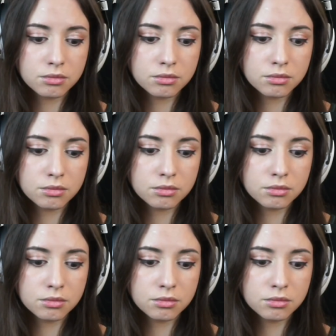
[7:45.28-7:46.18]

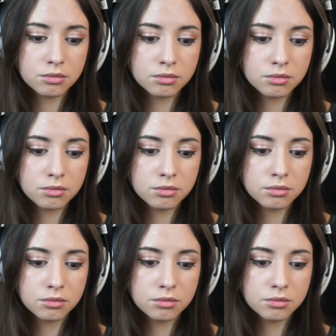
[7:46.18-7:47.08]

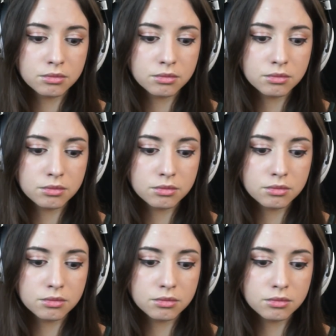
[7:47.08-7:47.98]

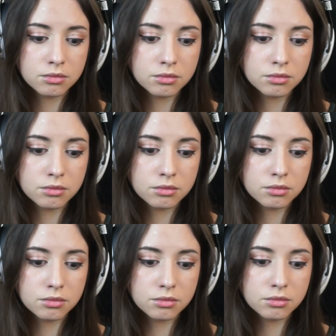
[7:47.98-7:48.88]

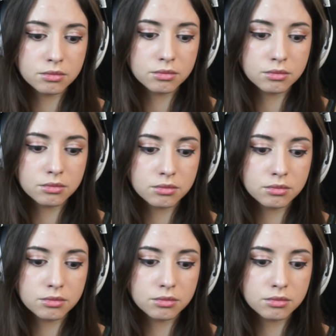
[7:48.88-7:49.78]

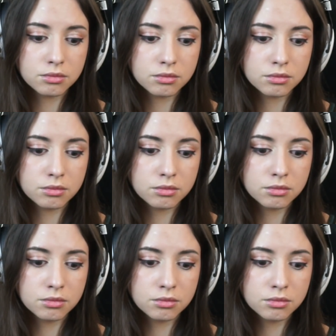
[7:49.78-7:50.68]

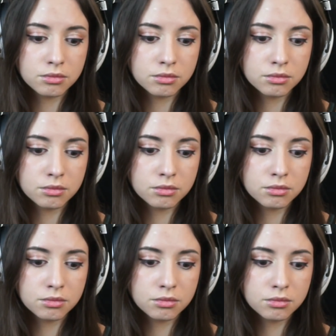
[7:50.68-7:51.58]

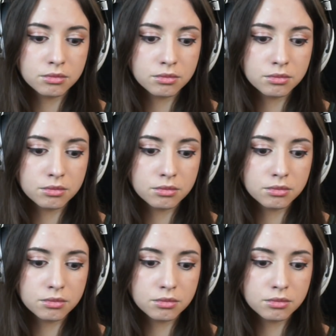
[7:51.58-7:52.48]

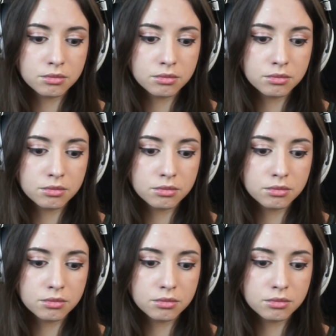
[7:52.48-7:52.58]
Nothing is said.